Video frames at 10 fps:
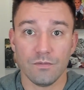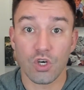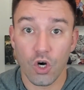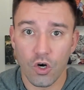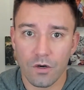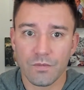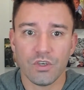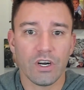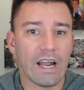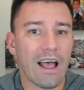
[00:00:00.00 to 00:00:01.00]
terms.
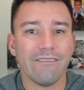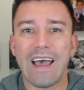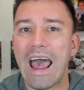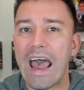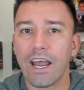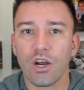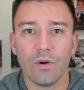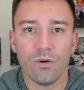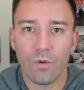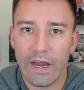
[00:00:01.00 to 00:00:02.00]
You're going to have
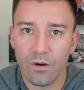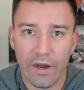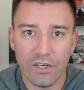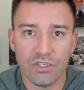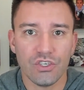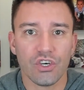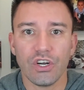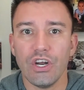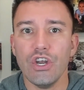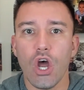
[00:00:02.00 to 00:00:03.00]
accurate rate ranges. You're
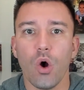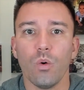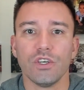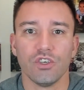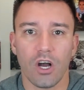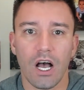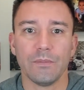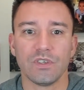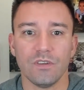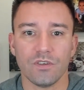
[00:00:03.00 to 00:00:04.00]
going to know what your
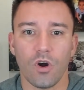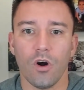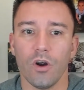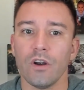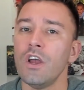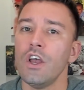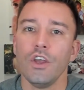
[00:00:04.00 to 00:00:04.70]
options are.